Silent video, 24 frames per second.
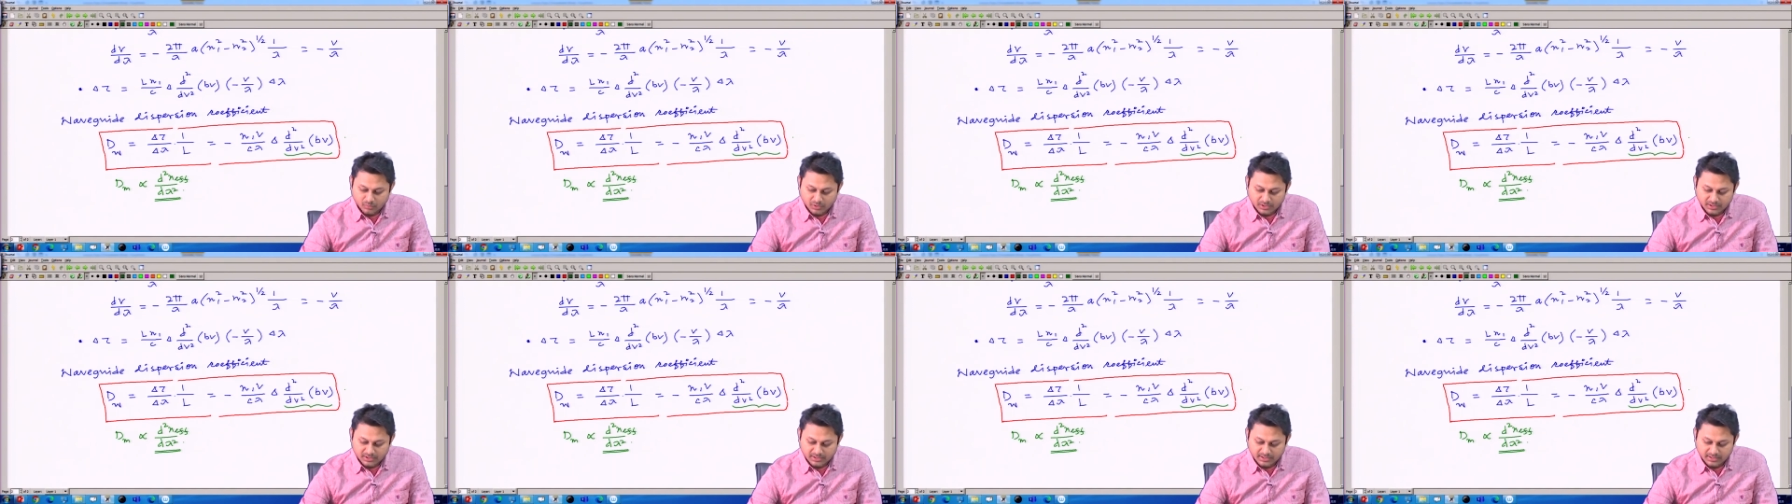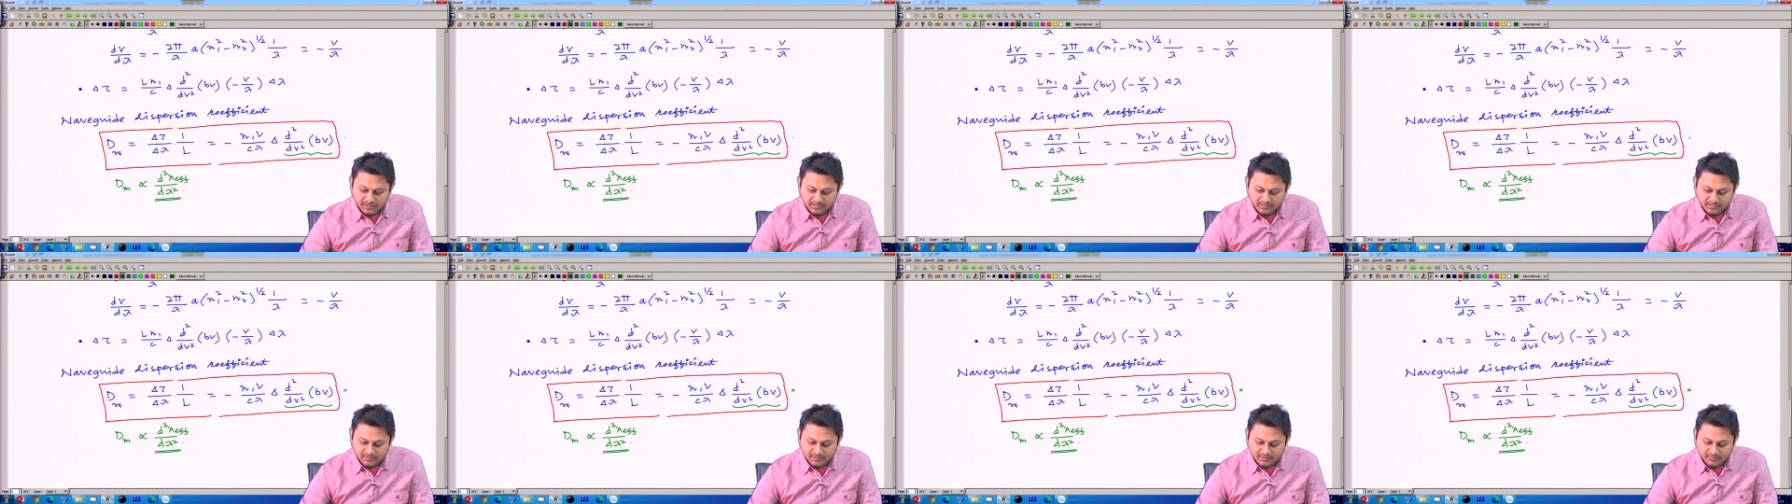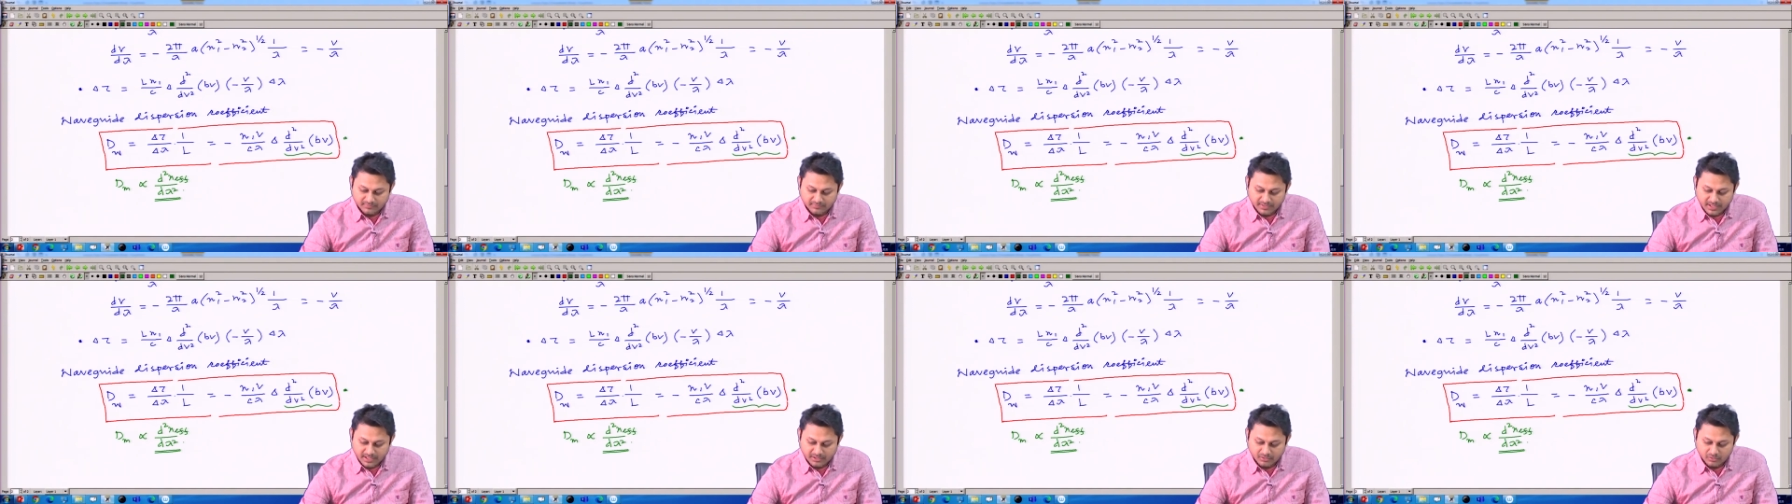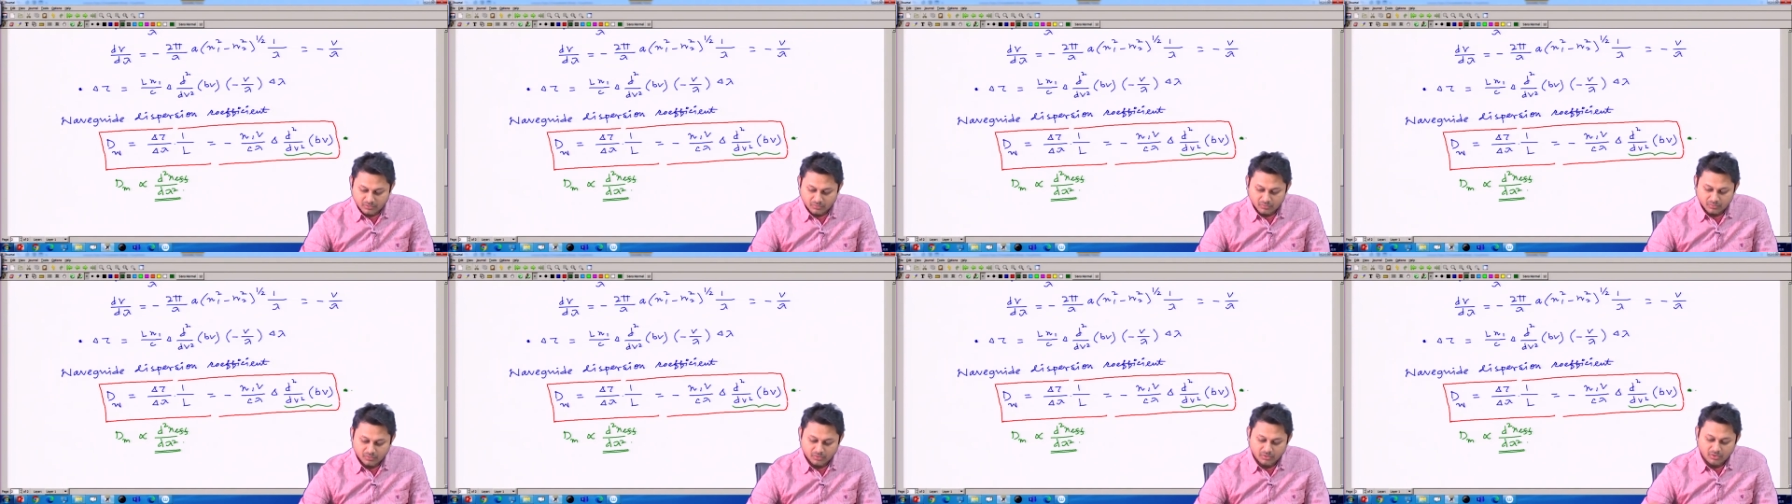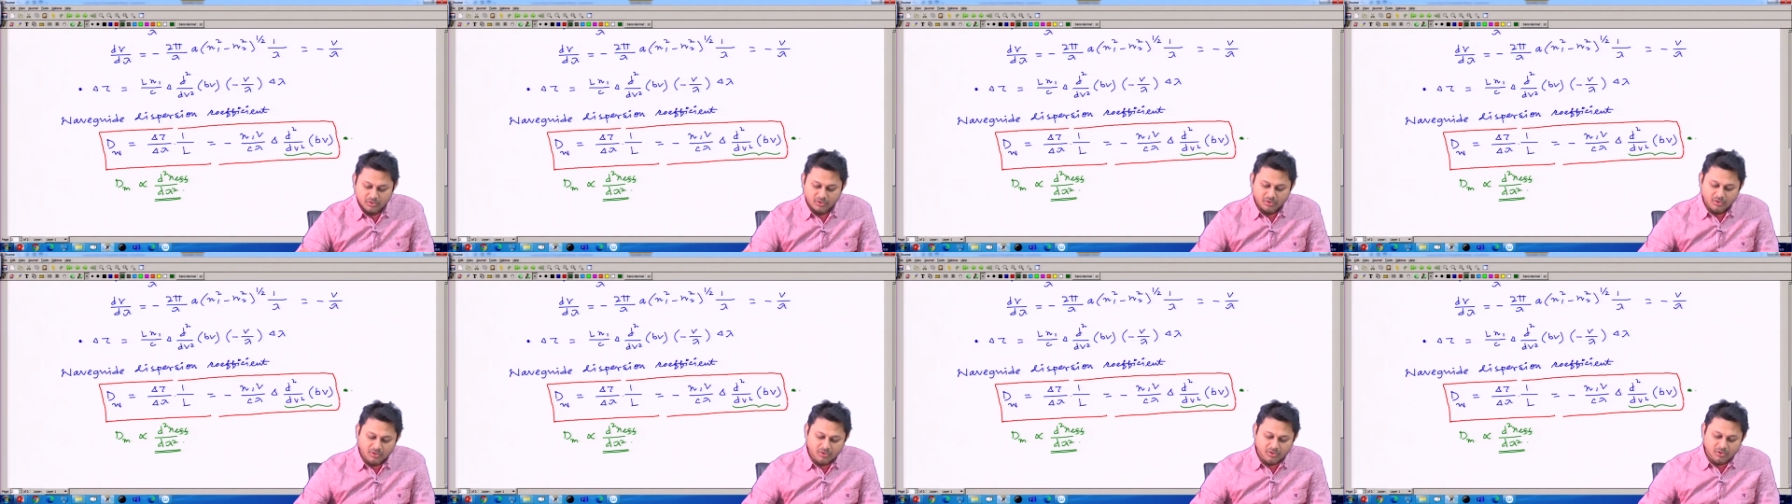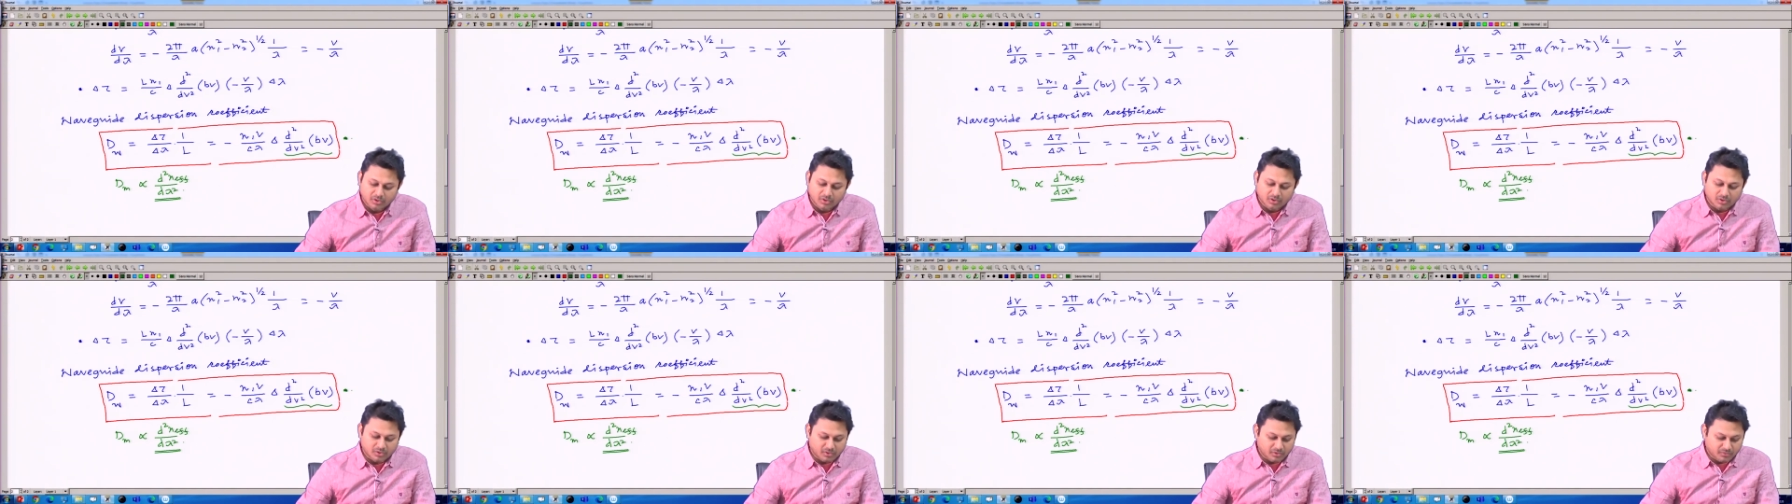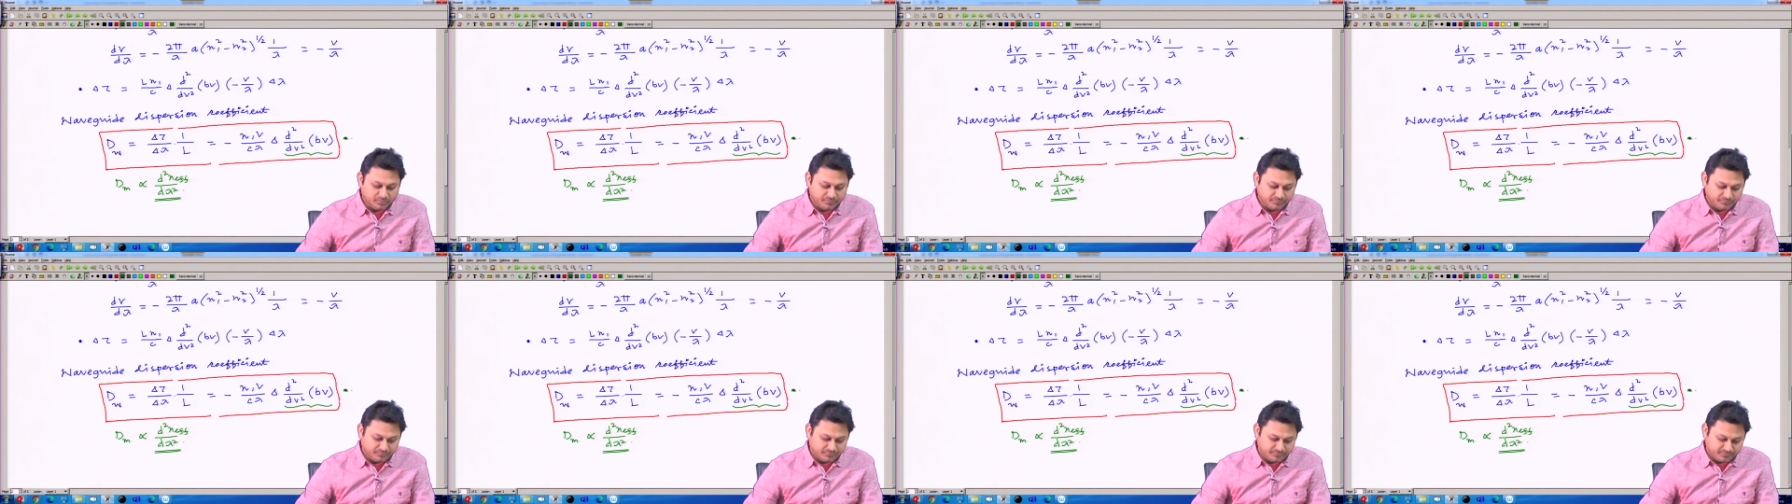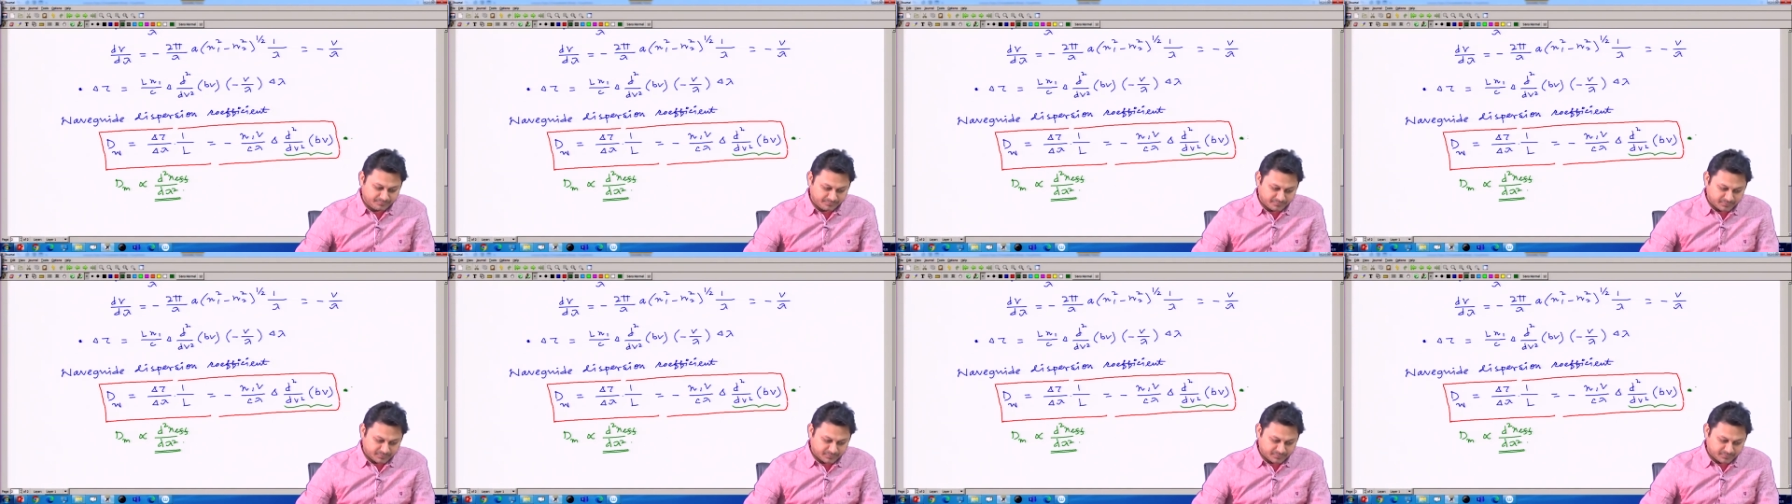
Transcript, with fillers: what is the value of